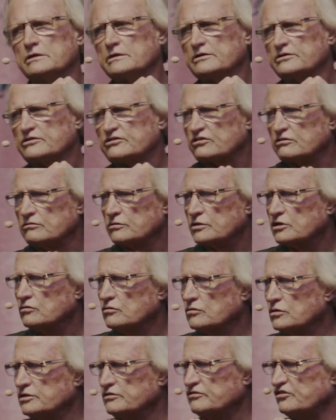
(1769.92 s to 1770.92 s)
So we're
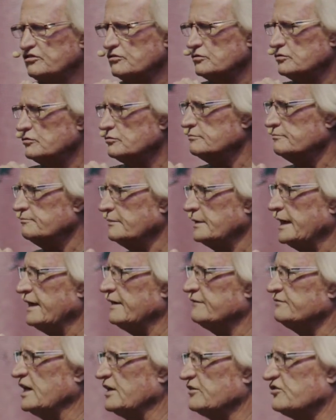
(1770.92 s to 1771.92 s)
going to
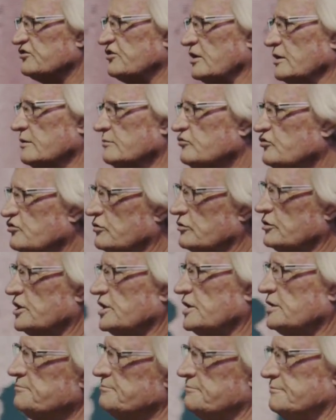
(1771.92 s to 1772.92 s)
have that same
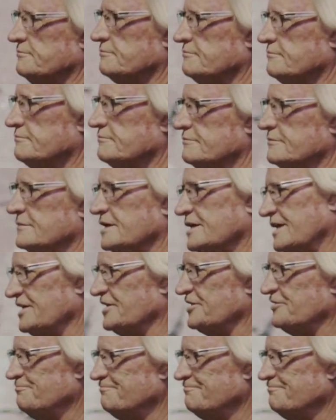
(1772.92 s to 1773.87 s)
journey again.